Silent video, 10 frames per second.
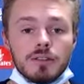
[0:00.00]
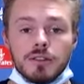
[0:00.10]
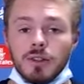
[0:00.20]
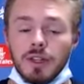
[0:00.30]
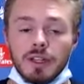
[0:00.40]

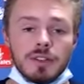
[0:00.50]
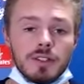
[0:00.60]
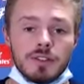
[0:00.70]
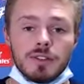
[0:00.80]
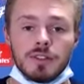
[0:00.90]
So, like,
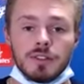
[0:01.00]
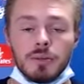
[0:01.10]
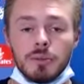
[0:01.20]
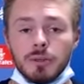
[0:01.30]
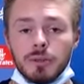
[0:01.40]
it's going to
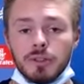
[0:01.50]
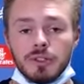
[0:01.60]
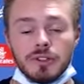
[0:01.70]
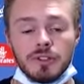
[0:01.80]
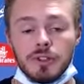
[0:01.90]
be a really
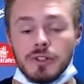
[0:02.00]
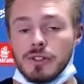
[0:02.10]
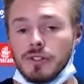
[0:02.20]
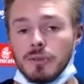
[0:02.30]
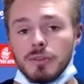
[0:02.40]
good series.
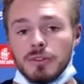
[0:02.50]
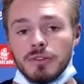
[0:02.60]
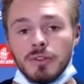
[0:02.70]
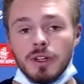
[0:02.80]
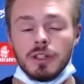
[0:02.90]
Should be
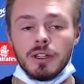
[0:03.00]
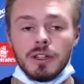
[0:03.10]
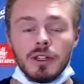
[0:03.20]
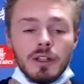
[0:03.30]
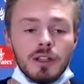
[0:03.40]
fun, and
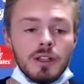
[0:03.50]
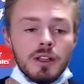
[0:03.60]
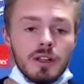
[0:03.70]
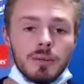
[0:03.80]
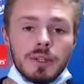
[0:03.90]

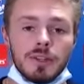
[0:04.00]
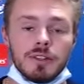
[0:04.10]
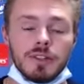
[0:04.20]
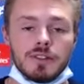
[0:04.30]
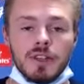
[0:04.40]
I think
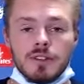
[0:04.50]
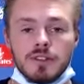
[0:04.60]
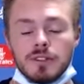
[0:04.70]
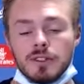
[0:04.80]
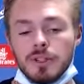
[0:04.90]
the
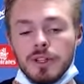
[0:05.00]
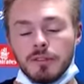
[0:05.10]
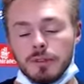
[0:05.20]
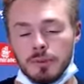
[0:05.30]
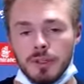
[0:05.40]
intensity will
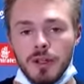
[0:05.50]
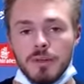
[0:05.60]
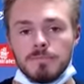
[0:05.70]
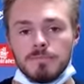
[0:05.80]
definitely be up.